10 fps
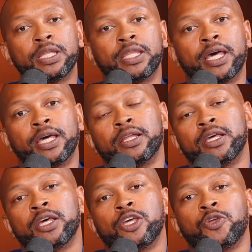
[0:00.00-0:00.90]
that
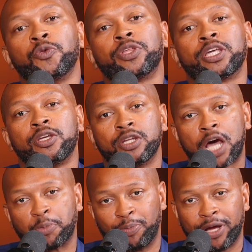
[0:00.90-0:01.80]
you think you're
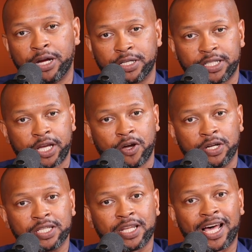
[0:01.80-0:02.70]
not prepared to take
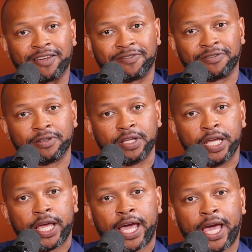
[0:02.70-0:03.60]
on this life,
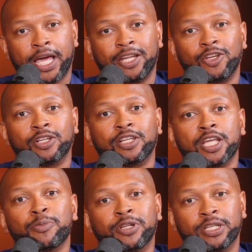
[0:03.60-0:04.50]
and you're
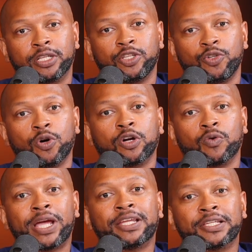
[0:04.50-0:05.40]
limiting your
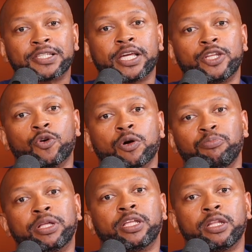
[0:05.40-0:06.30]
greatness and your
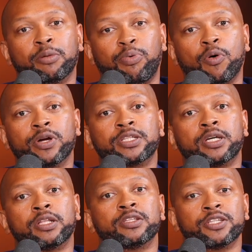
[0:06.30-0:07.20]
ability to pour
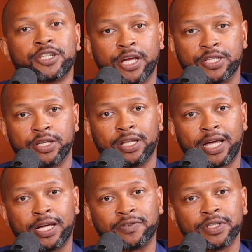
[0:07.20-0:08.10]
into others and change their
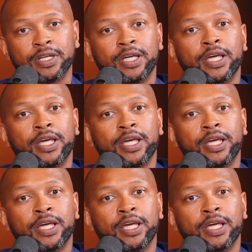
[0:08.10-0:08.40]
lives.